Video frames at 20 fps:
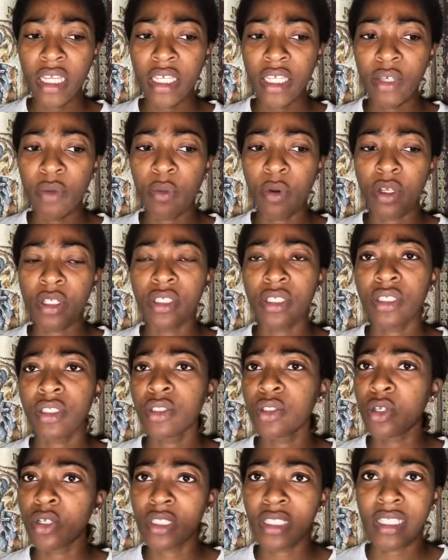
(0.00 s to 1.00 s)
it was
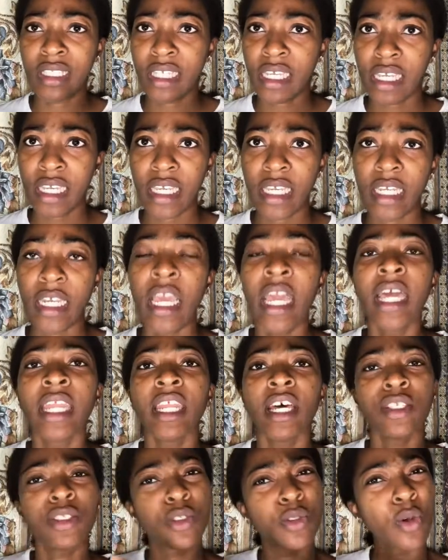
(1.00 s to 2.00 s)
not taken.
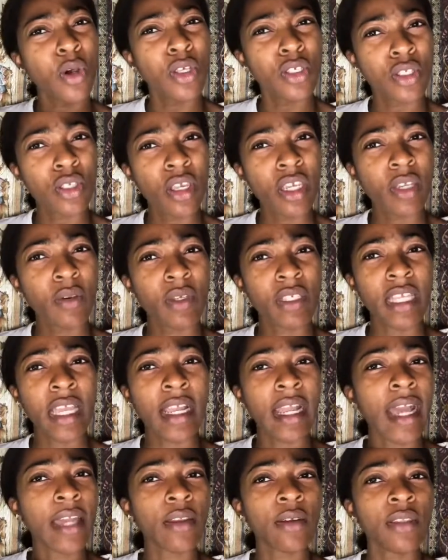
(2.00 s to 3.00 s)
Now to Ozo, he was
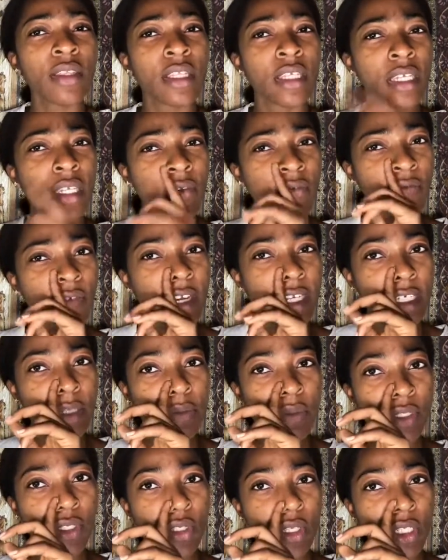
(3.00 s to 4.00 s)
like, I don't think
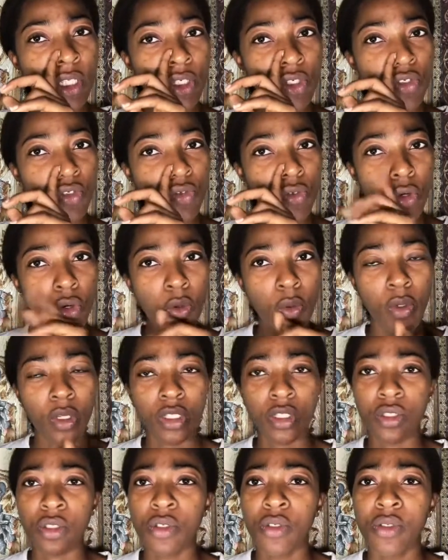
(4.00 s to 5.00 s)
friendship is such a strong
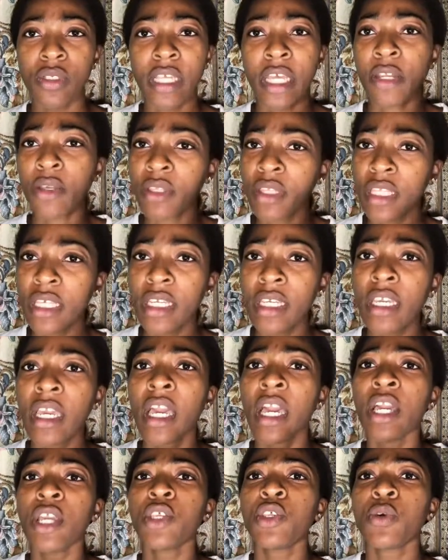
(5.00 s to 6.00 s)
word to use. I don't think
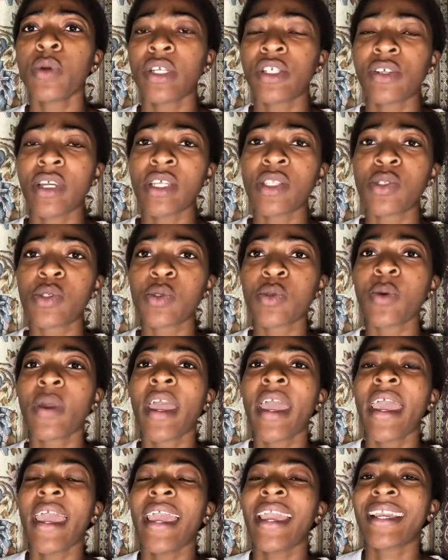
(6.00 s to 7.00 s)
you were trying to
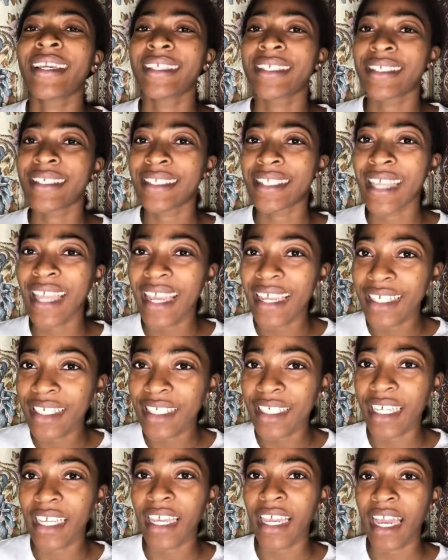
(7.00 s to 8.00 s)

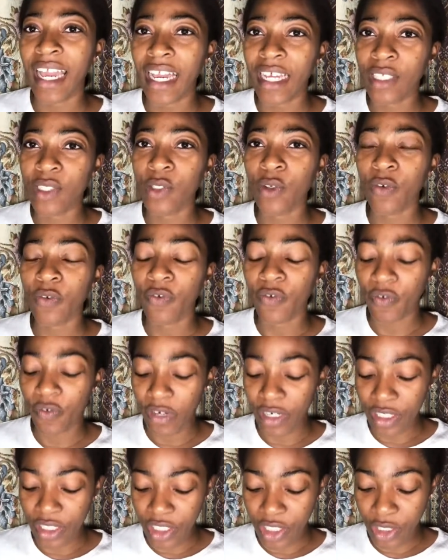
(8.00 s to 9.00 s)
extend a hand of
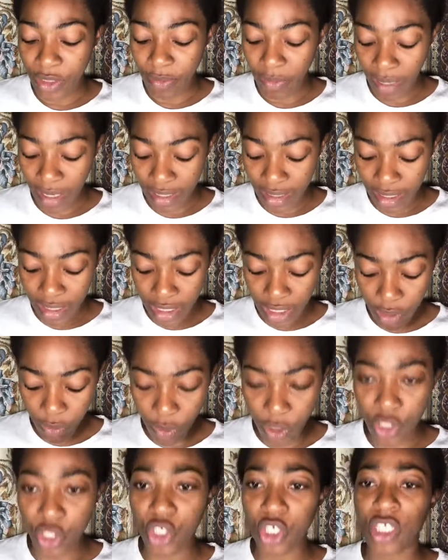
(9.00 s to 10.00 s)
friendship. I think it
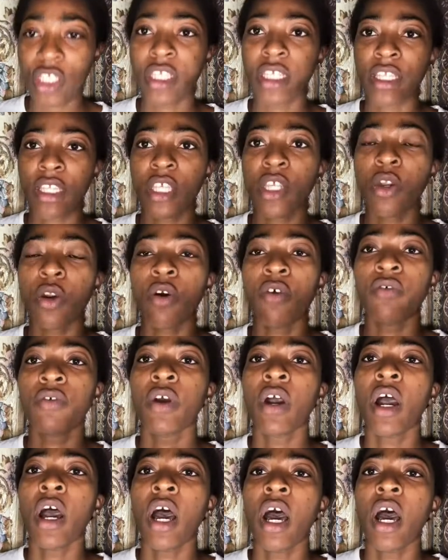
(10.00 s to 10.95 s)
was just a thing of